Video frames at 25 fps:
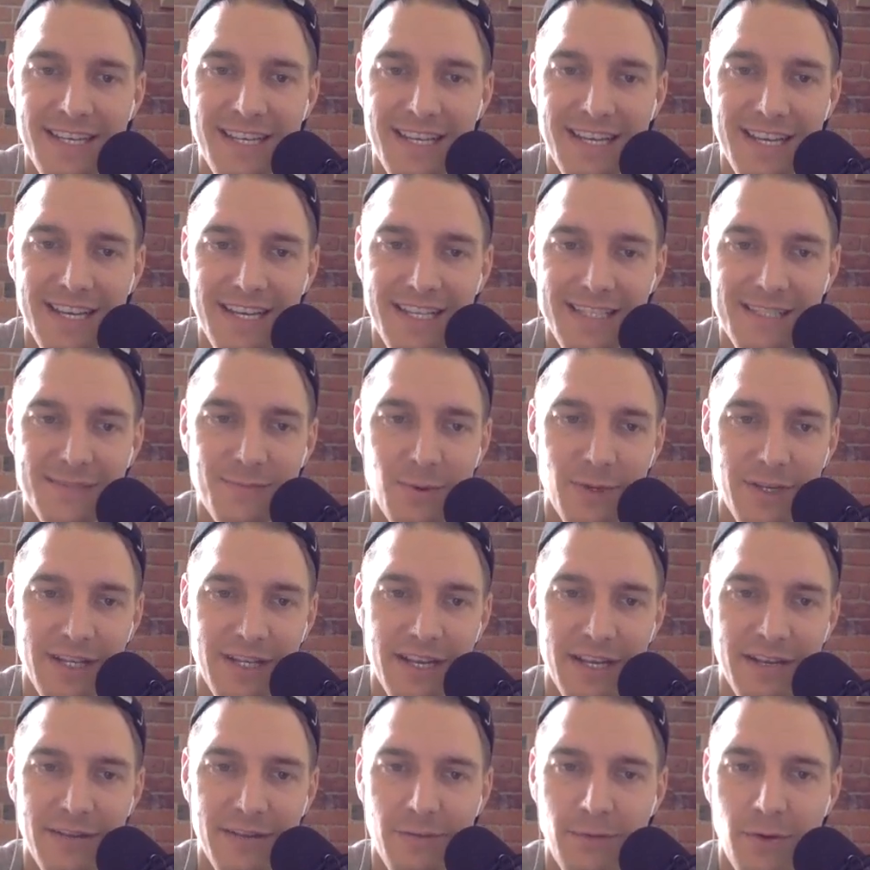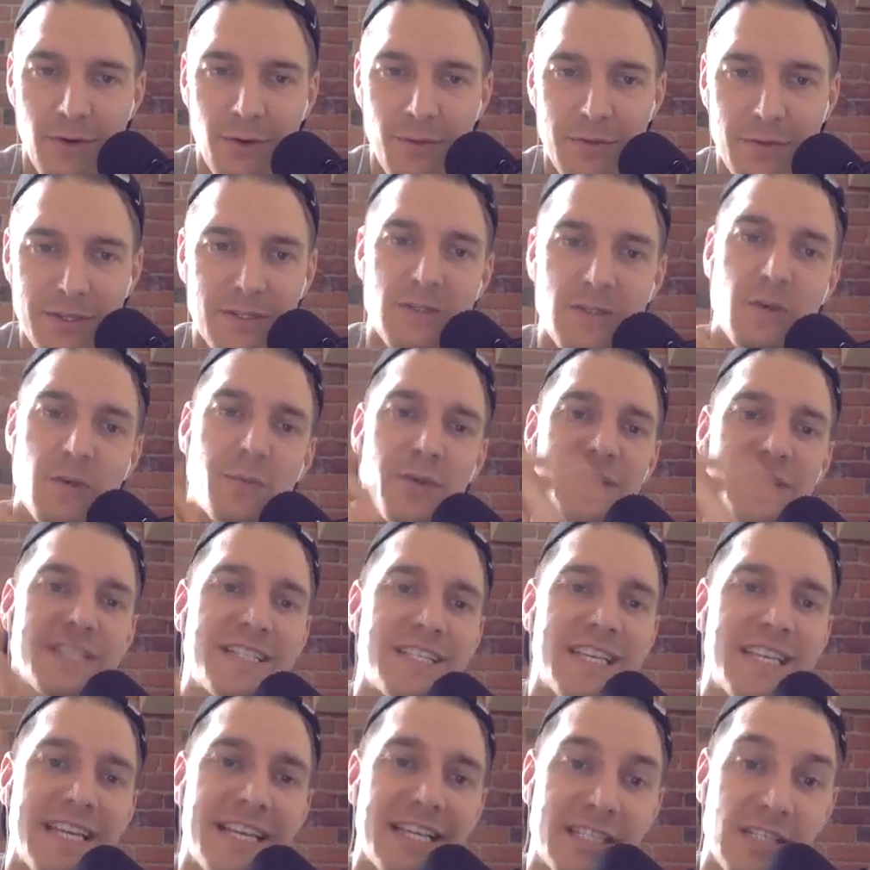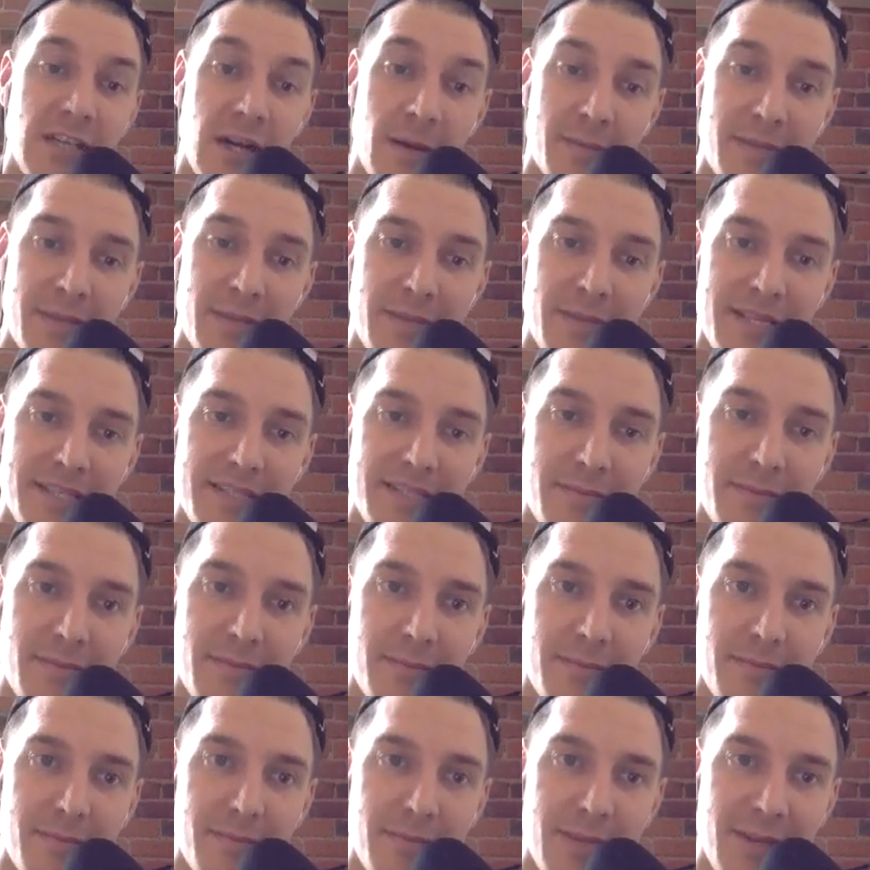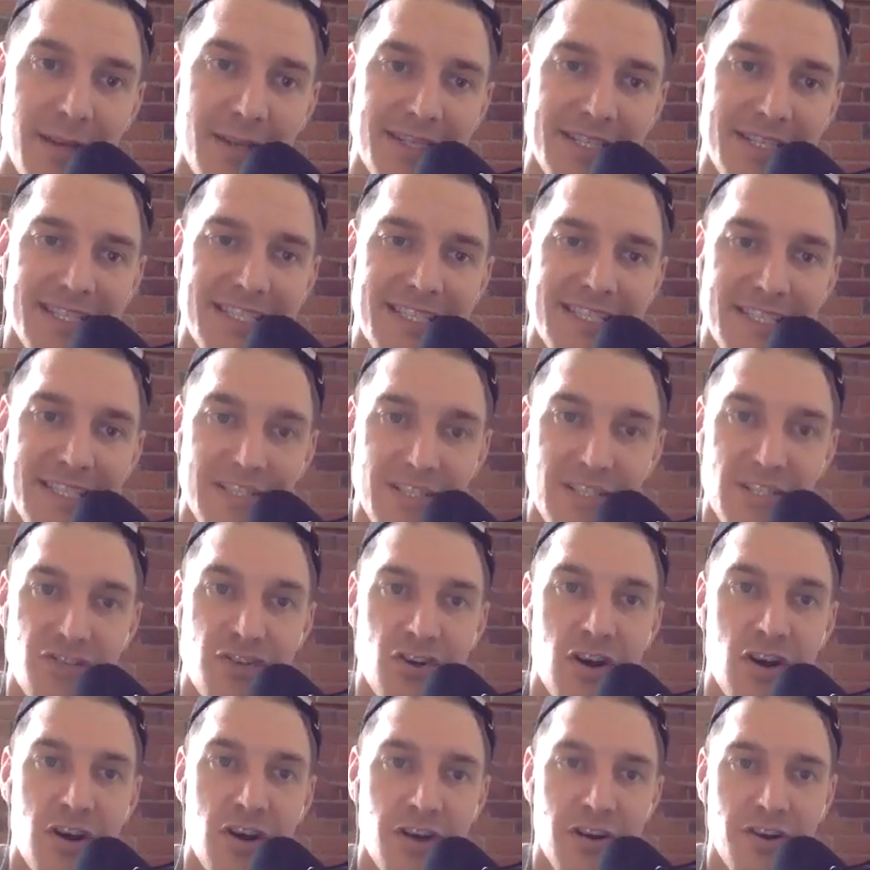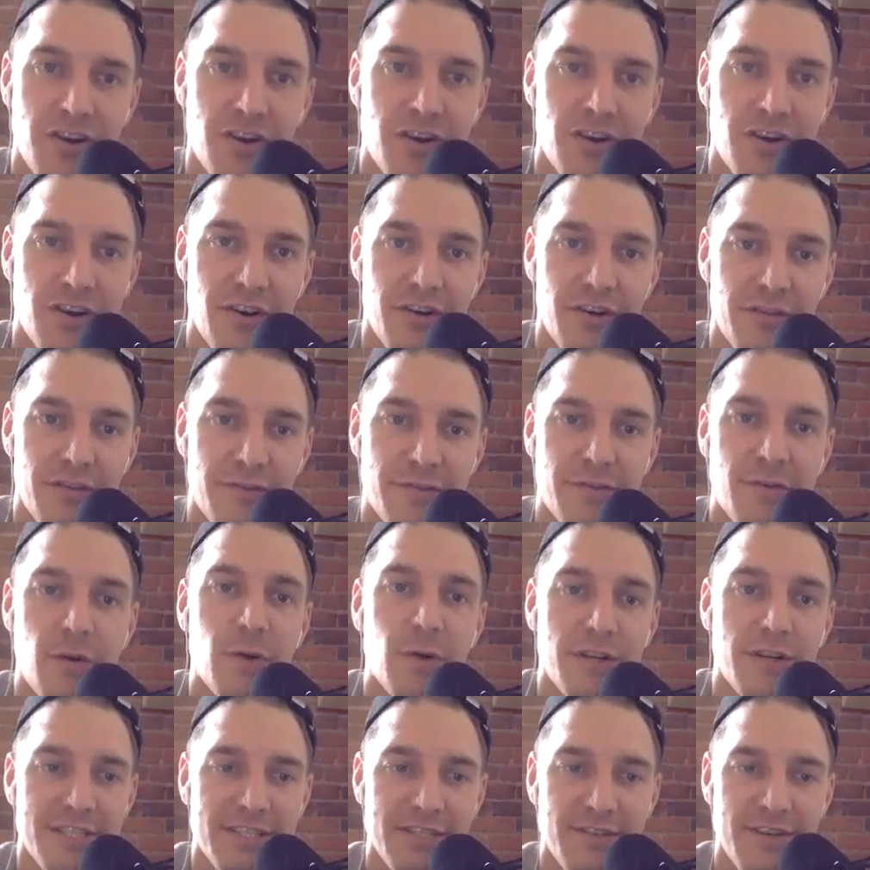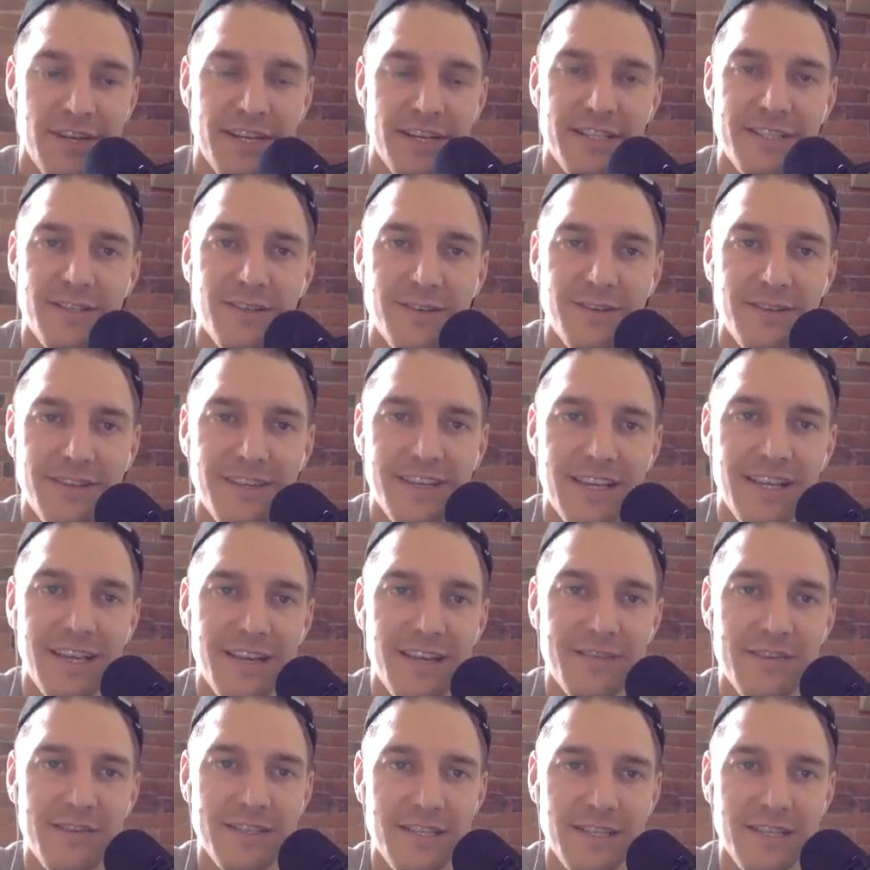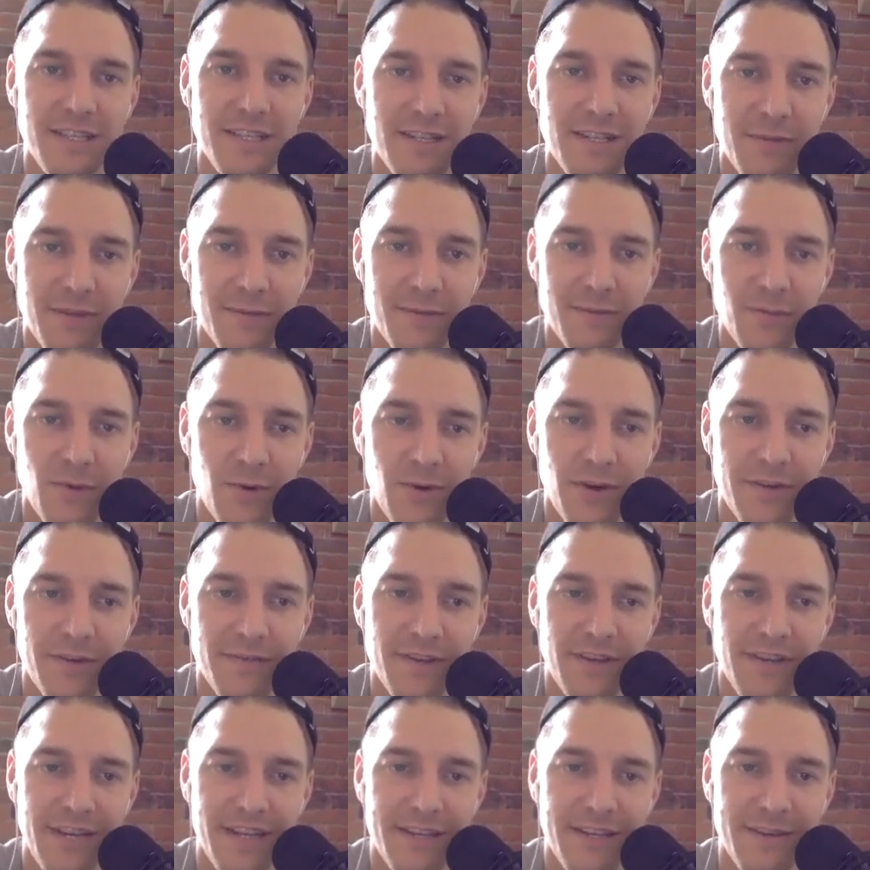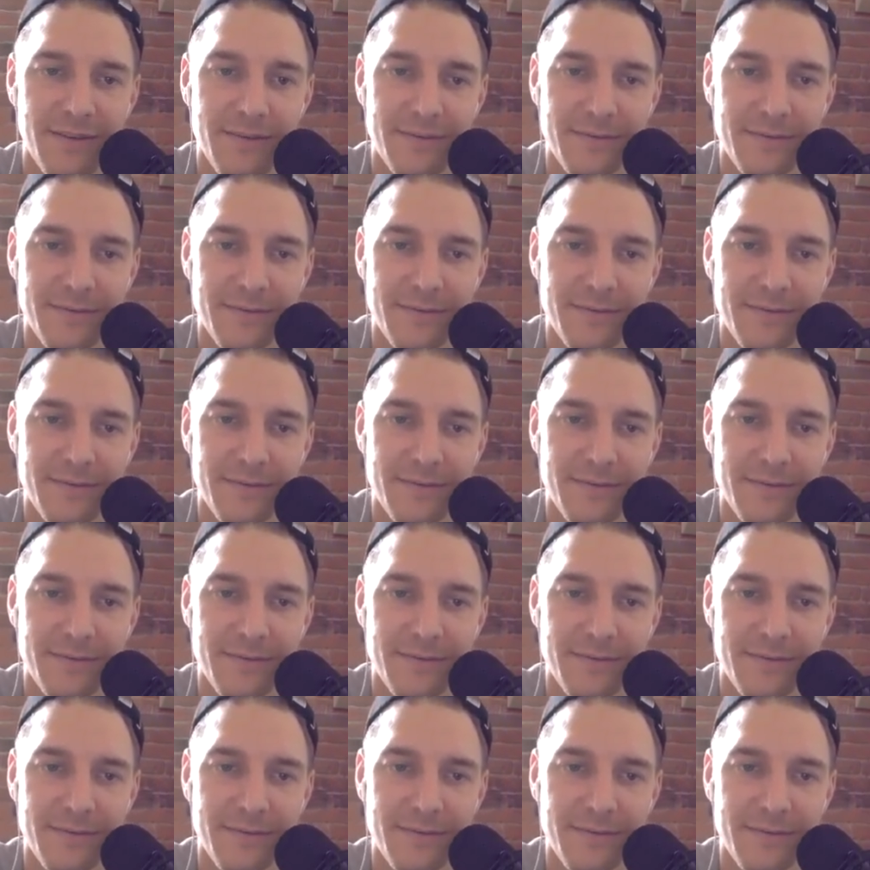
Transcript: it's what kind of almost supersedes optimism, because it's the stronger force, right? So give us a little bit more if you can.